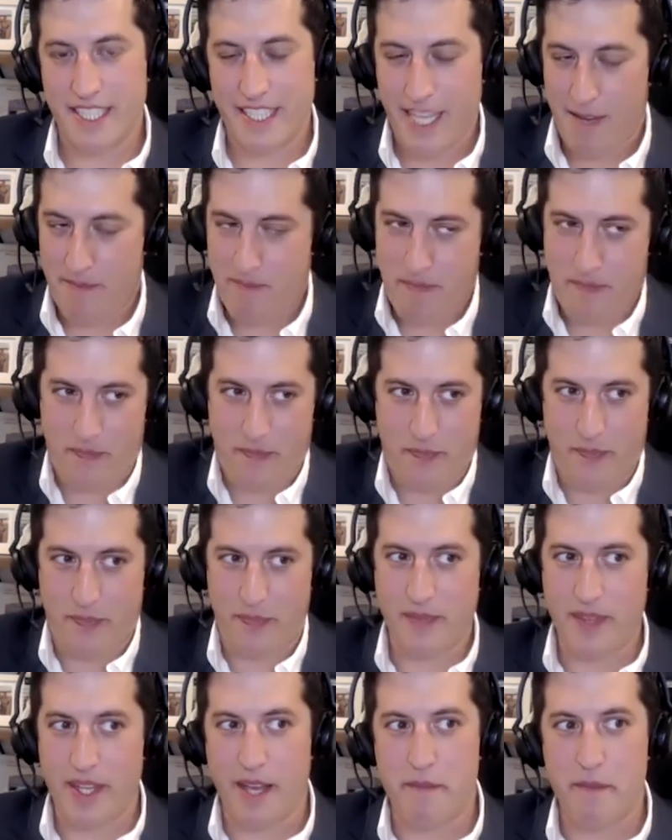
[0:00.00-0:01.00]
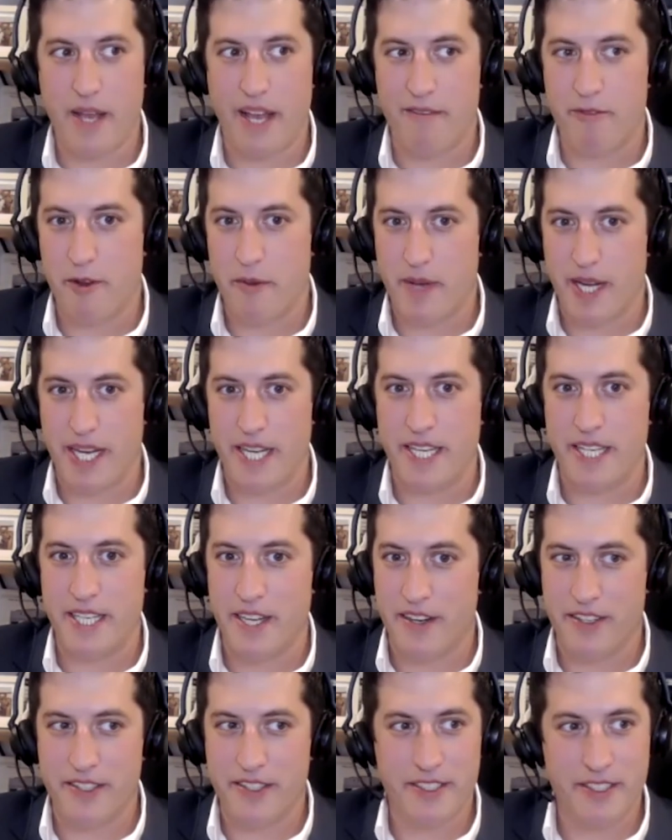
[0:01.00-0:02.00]
Yep. Everybody,
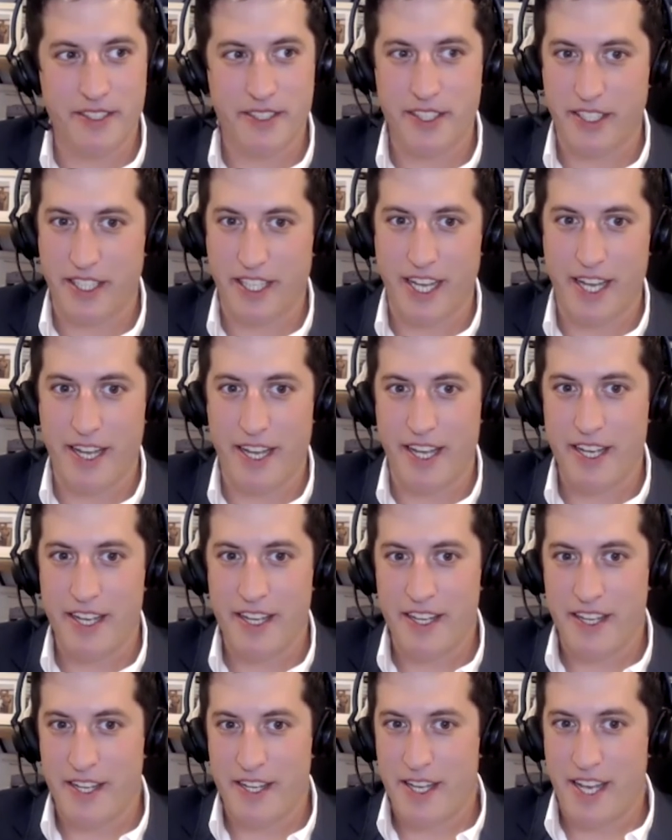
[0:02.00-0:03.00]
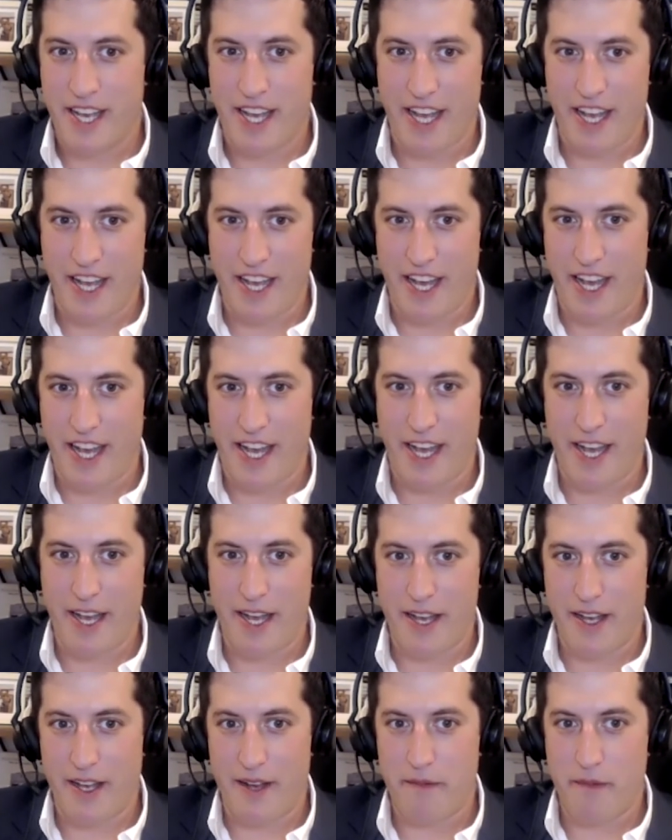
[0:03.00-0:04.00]
look,
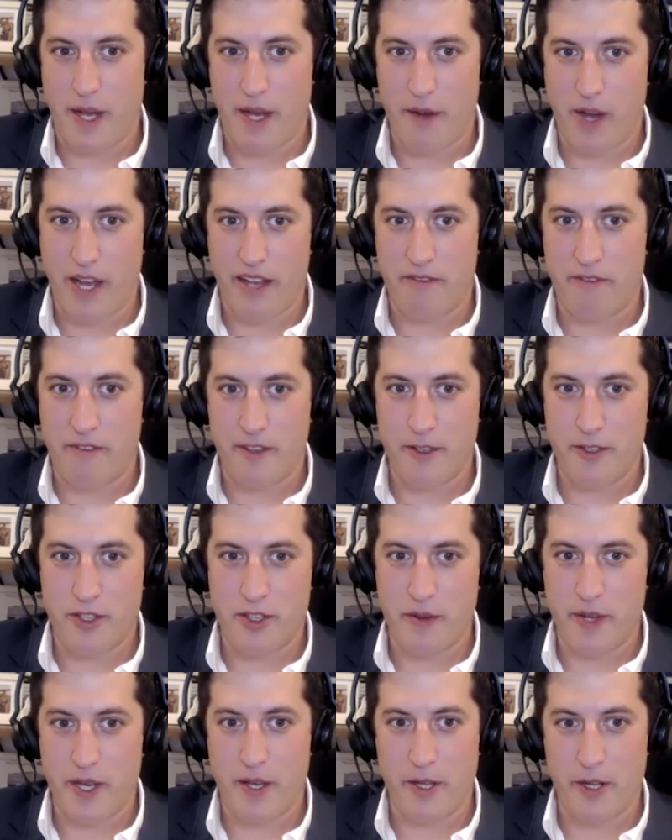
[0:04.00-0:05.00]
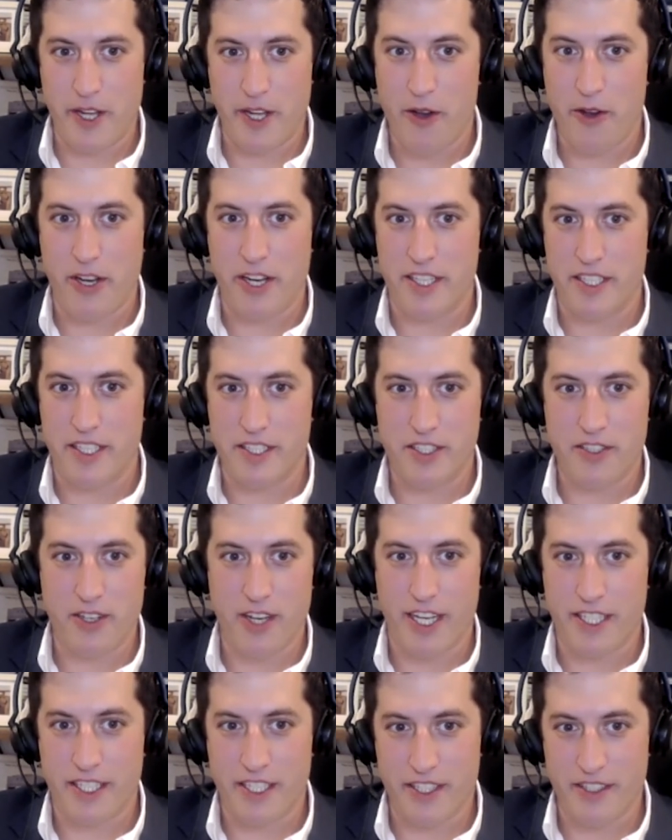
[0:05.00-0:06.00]
my wife used to be a yoga
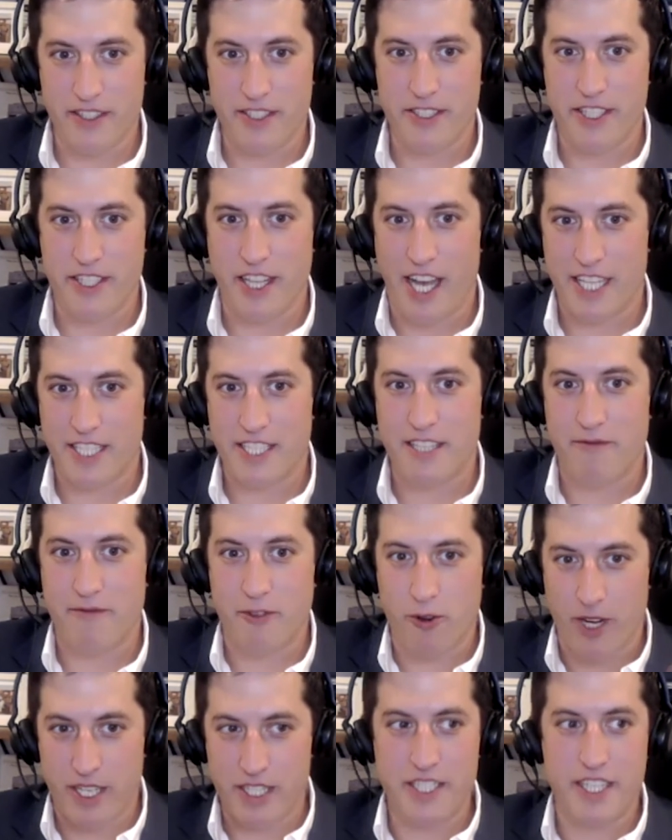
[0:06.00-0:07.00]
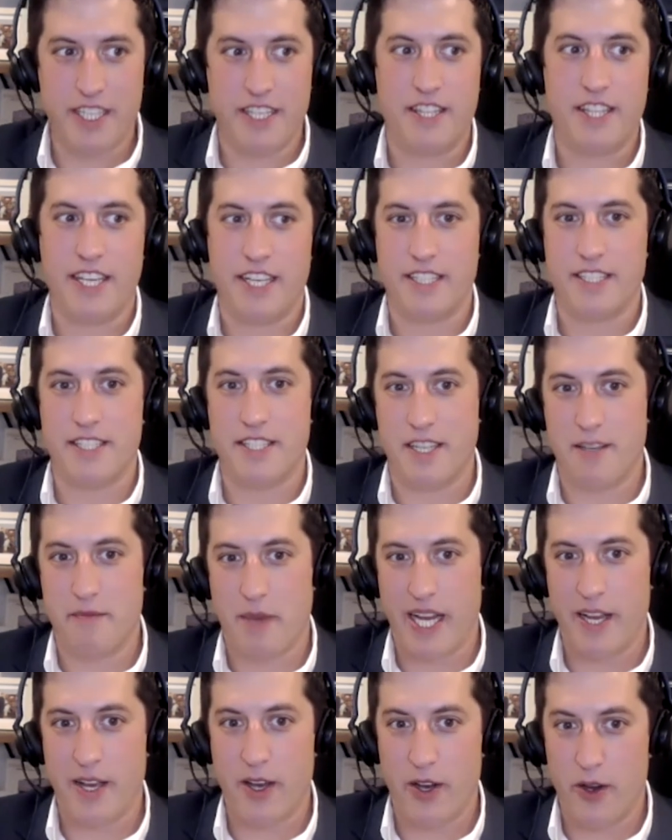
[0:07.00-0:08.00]
instructor. There's lots of crunchy things in
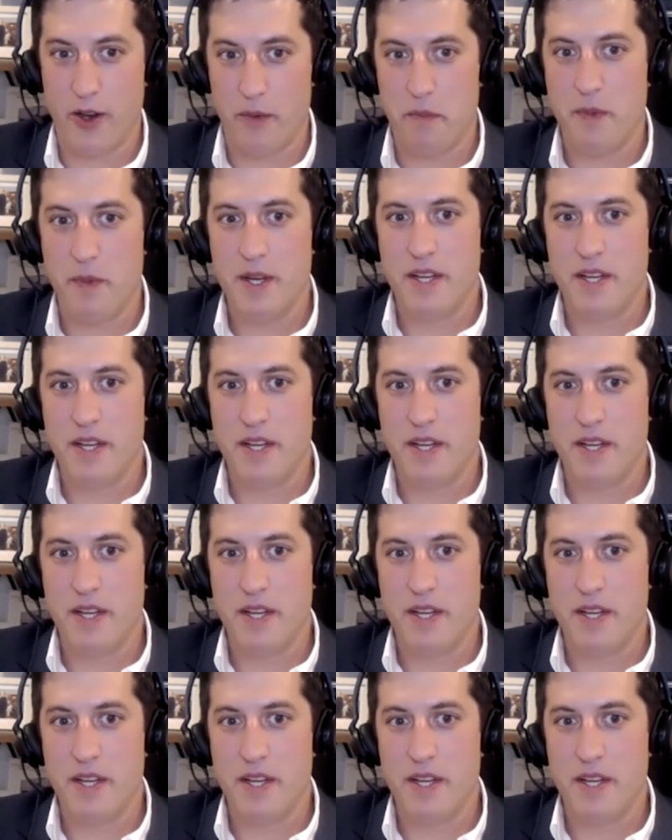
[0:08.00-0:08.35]
my home.